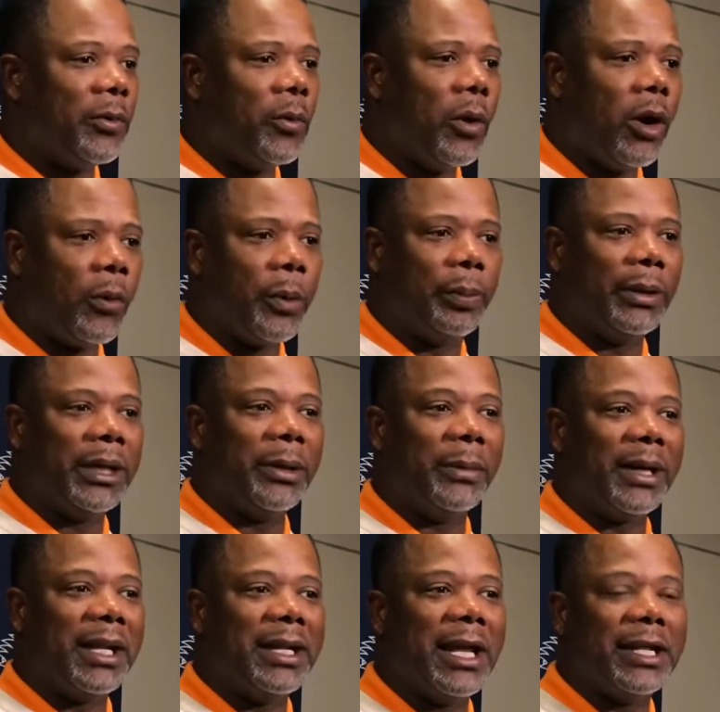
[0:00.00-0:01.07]
Are we playing them
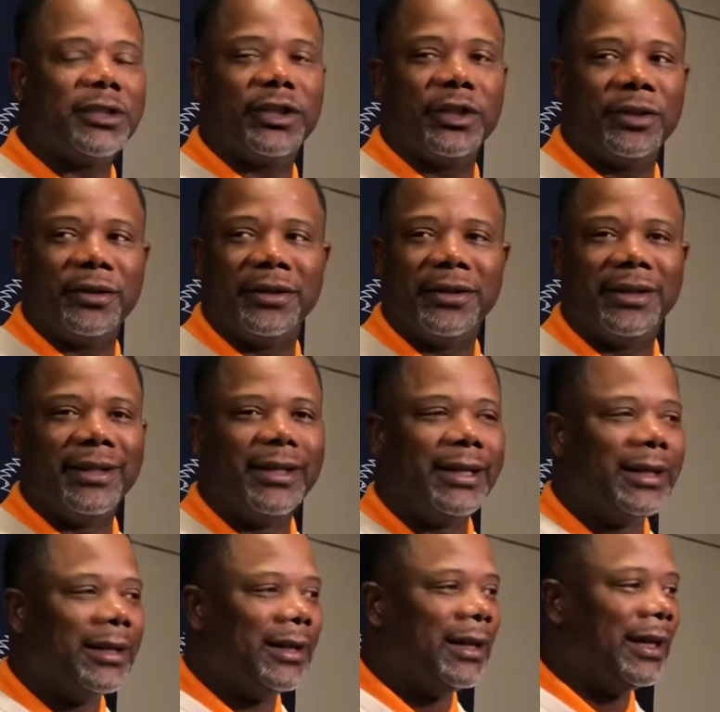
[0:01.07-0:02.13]
again next year?
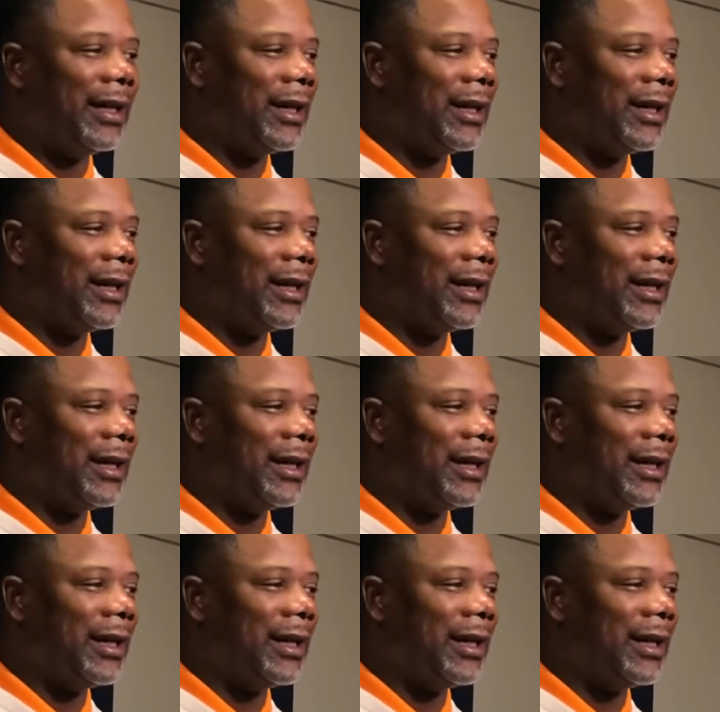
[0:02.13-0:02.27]
And